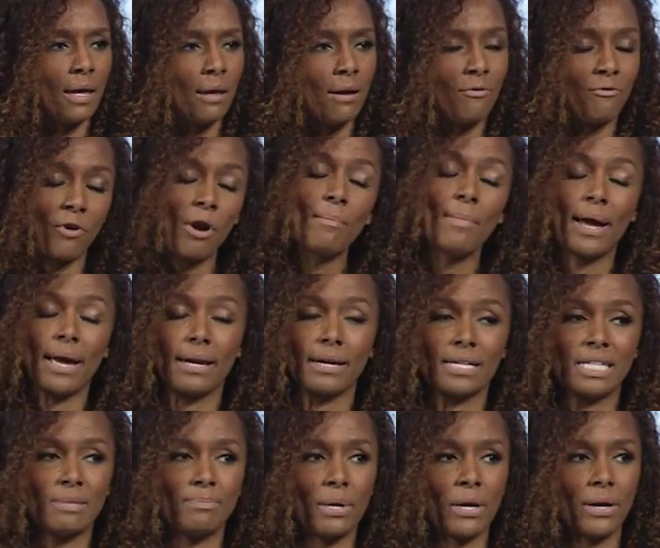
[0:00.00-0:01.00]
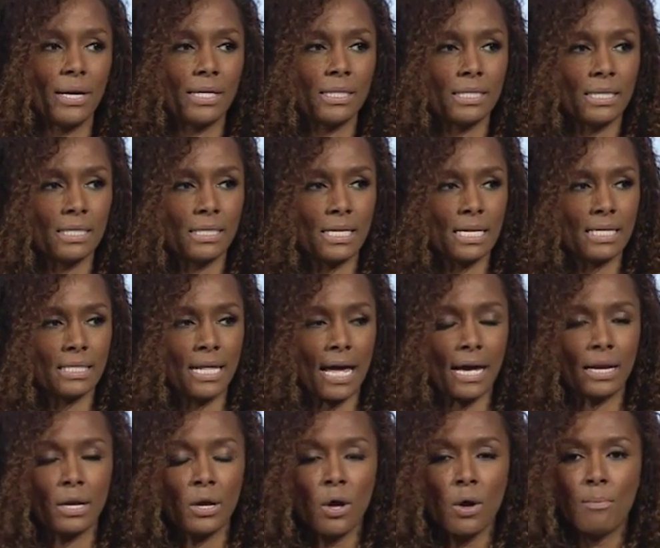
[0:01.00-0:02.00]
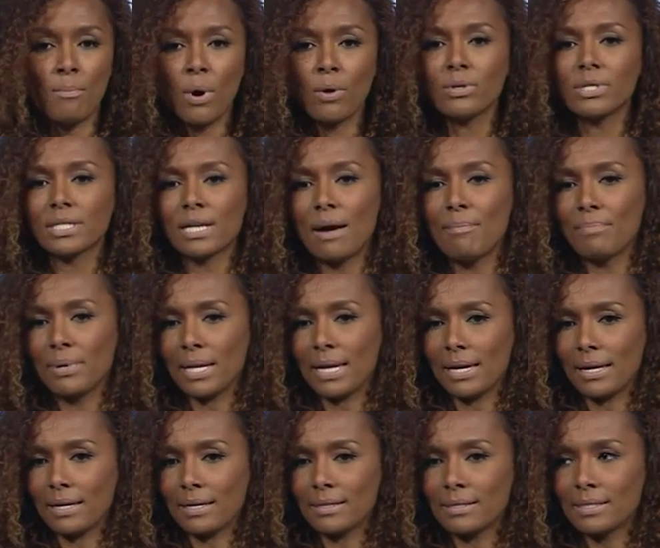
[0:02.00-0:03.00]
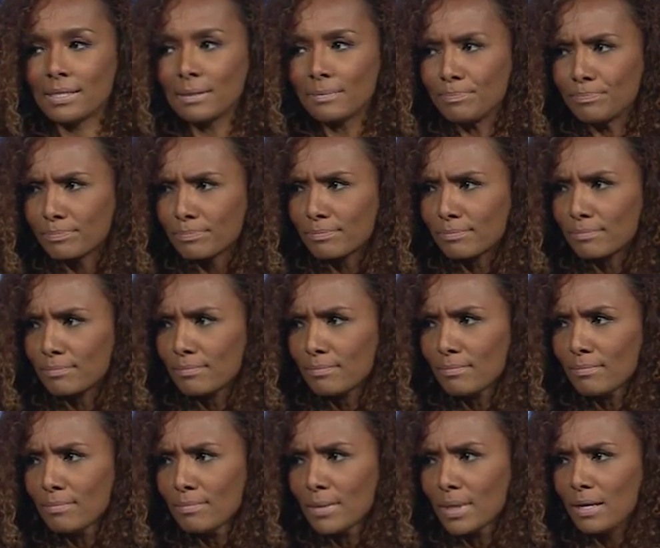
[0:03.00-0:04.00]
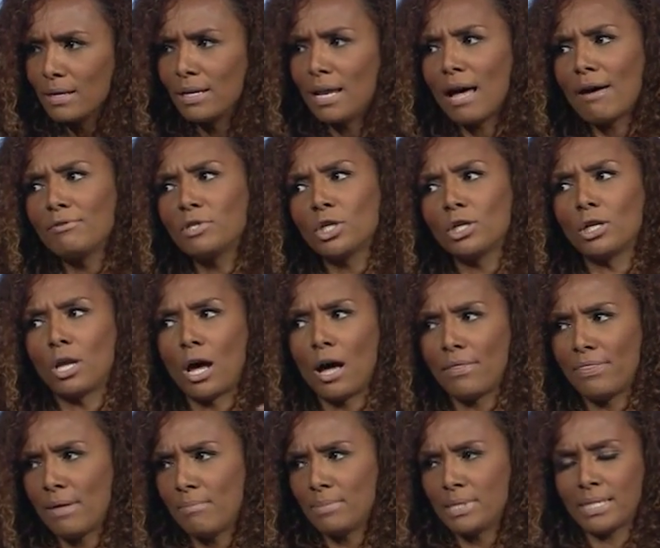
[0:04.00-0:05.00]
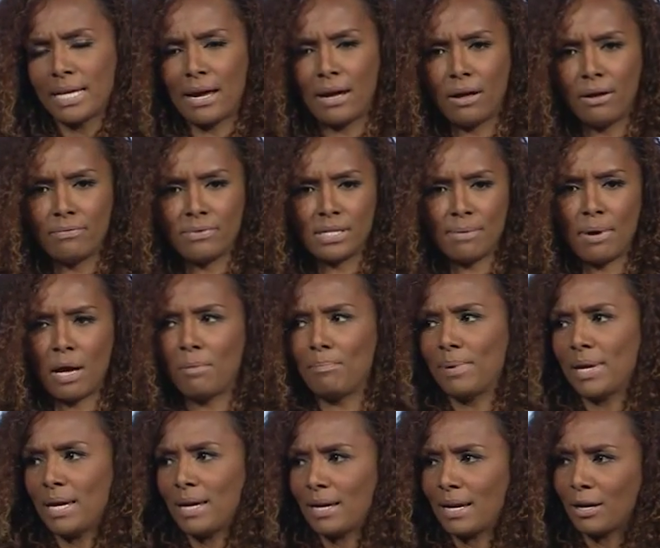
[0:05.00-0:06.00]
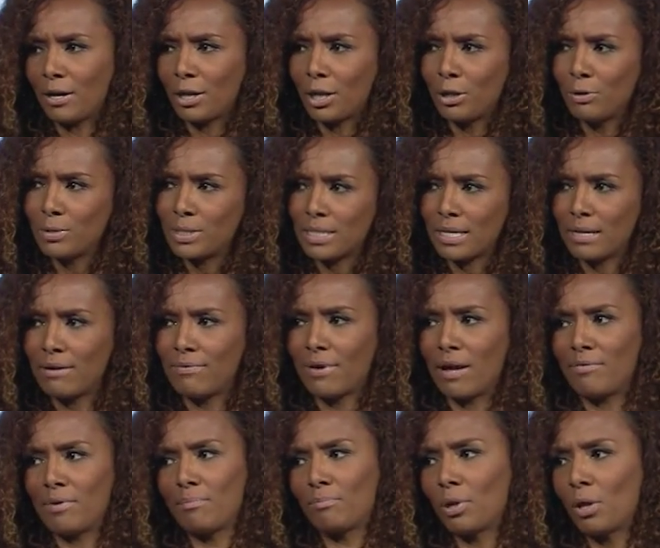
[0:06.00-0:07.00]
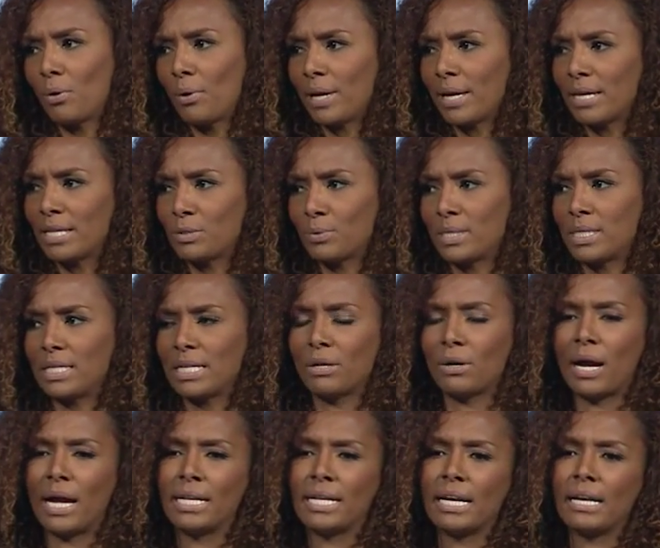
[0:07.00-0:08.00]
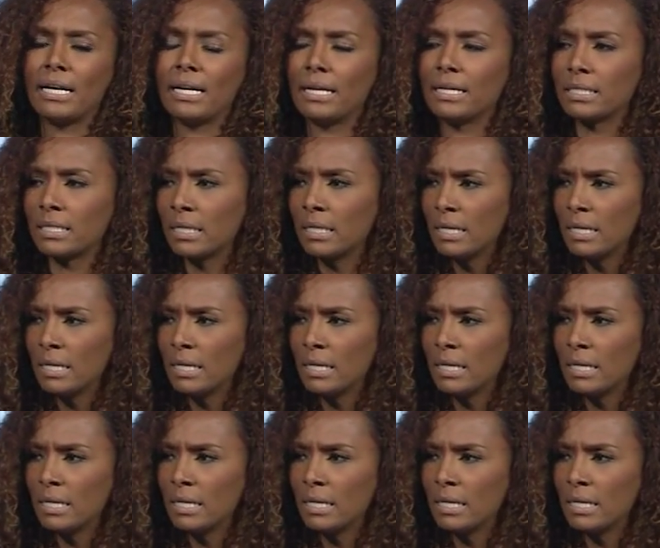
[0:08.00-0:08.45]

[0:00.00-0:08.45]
from my experiences is that most companies love to laud themselves about being inclusive of employees with single identities.